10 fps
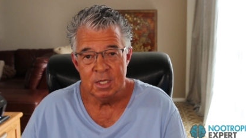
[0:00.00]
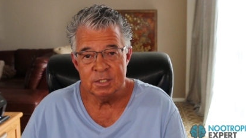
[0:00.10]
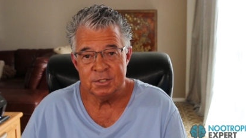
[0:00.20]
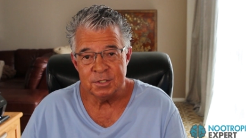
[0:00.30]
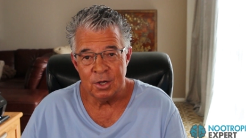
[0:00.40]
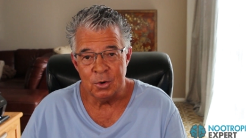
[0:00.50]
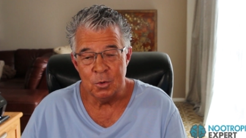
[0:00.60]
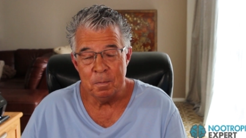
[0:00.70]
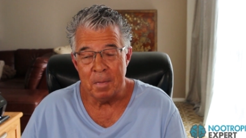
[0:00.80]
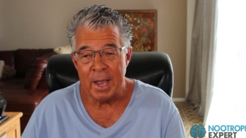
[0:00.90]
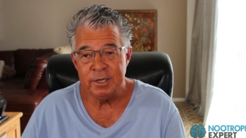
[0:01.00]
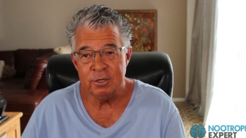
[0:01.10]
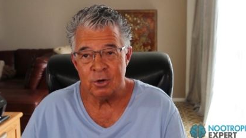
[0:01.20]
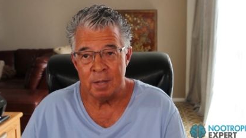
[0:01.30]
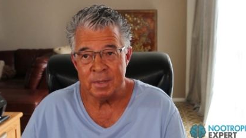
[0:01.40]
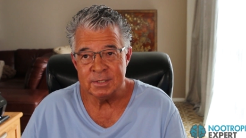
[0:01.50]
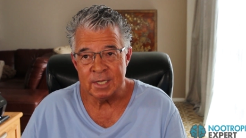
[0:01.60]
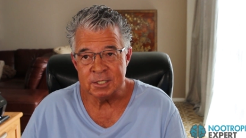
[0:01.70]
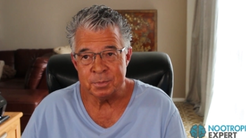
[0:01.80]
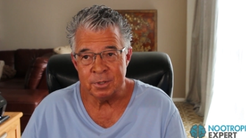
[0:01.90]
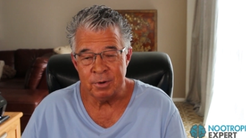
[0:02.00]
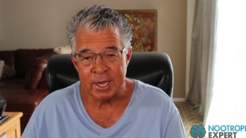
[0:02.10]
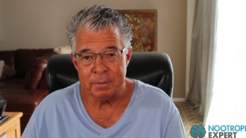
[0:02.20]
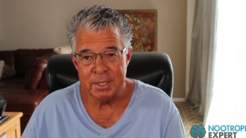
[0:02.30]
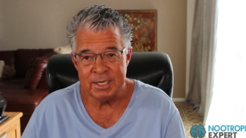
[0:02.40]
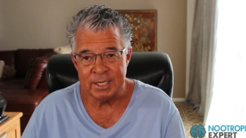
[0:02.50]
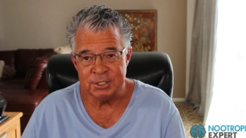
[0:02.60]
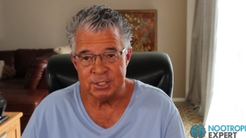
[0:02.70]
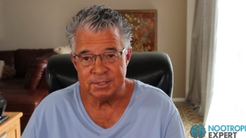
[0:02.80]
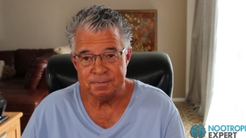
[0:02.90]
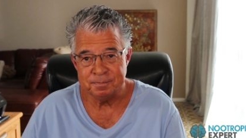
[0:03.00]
So, my nootropics expert recommendation